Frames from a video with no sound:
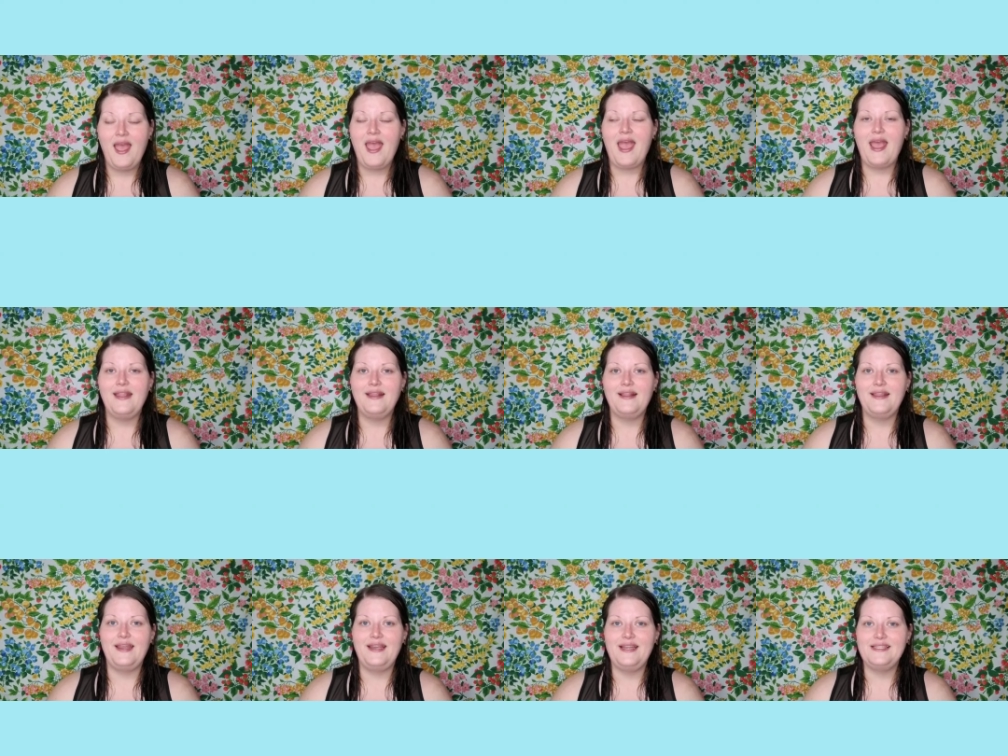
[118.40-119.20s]
and the
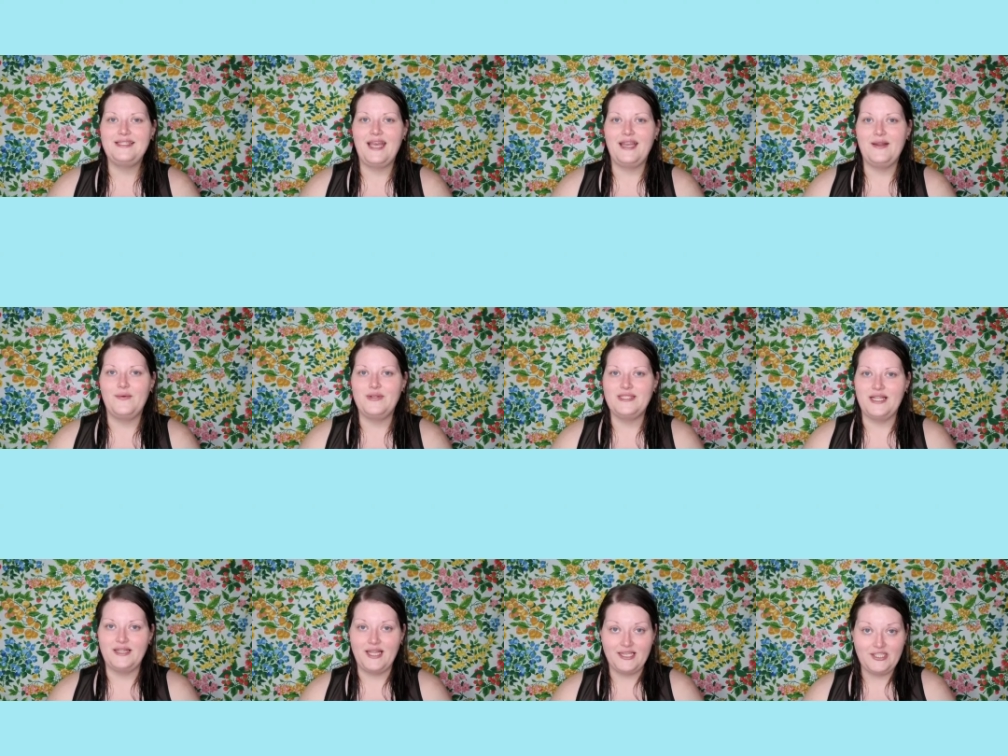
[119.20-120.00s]
lady said it was
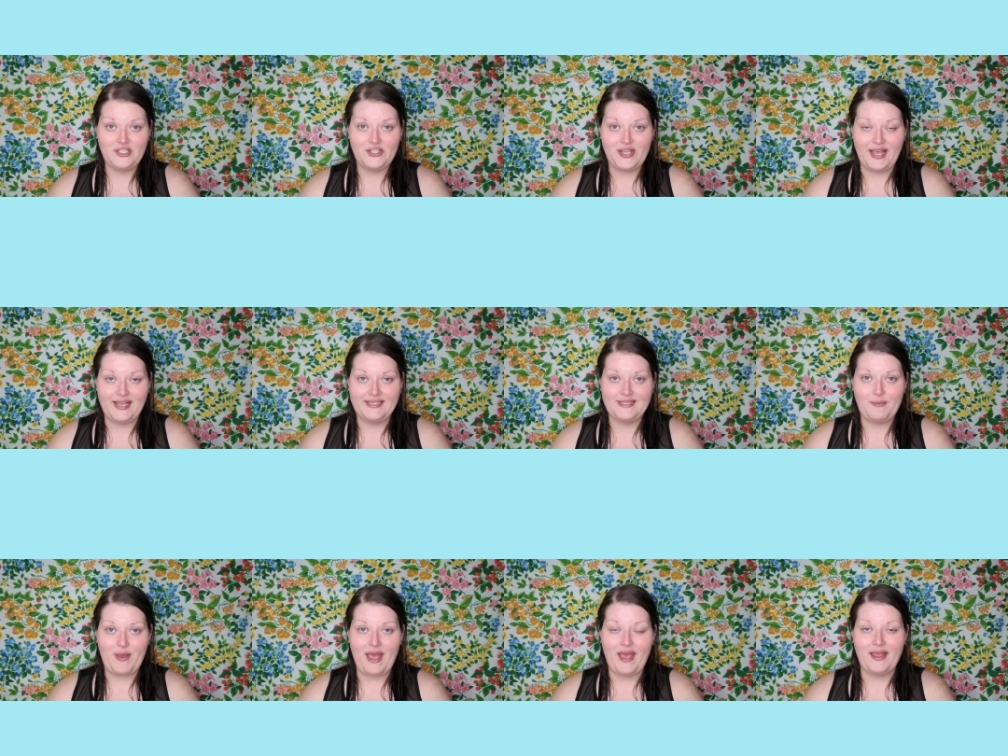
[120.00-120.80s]
a lunch size
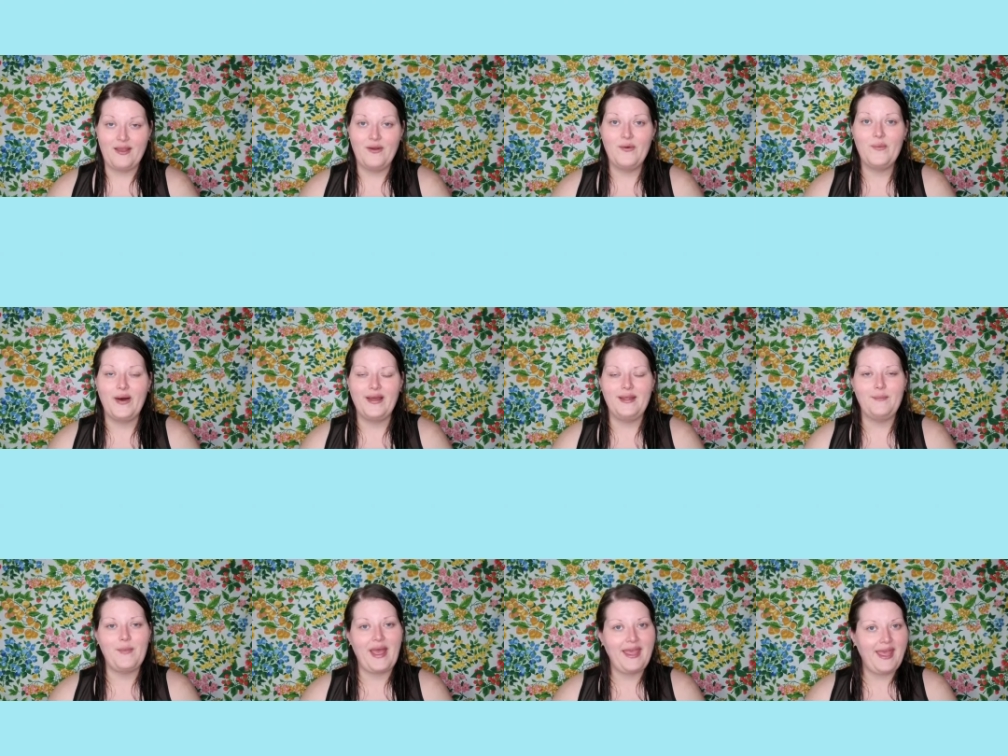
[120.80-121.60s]
bag. Well,
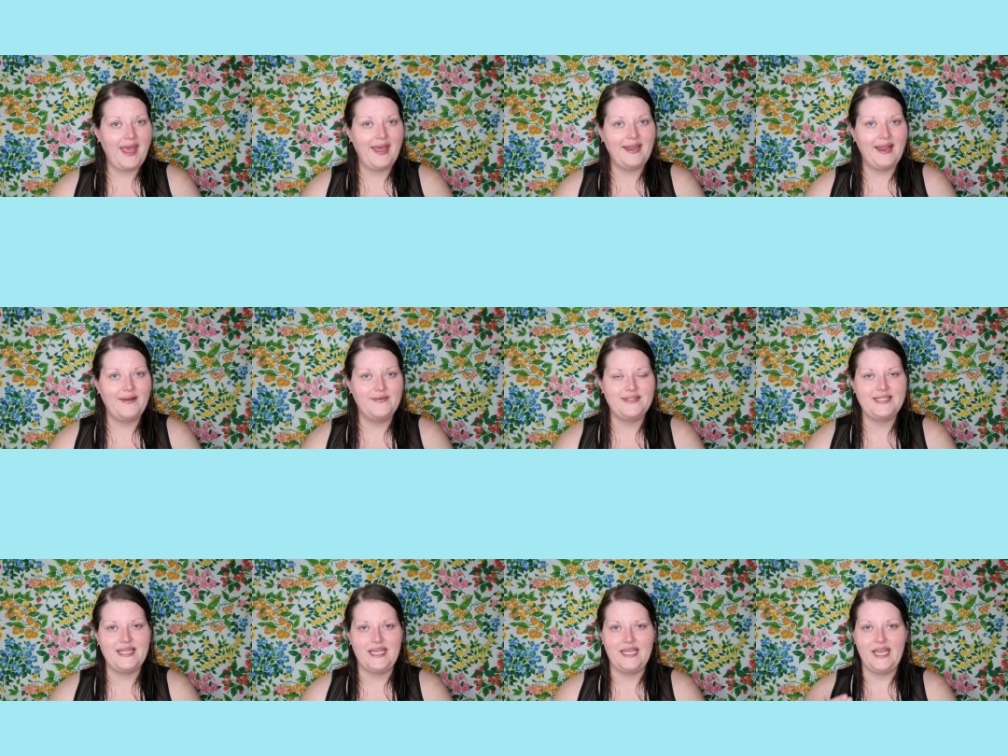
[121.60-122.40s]
in my head, I was
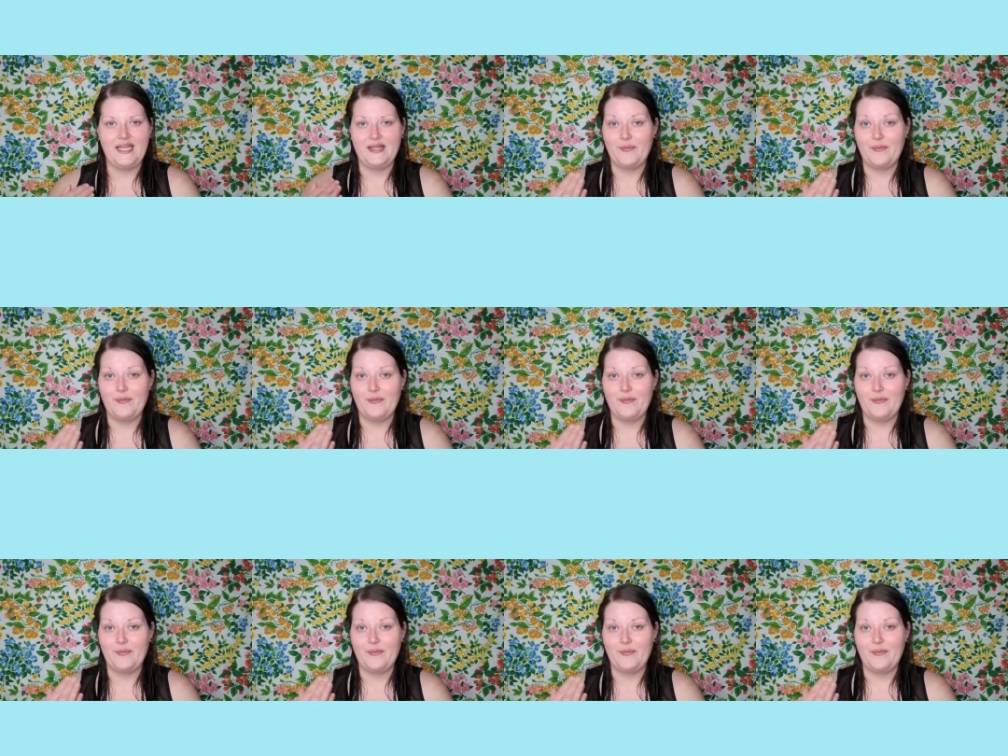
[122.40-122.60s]
thinking the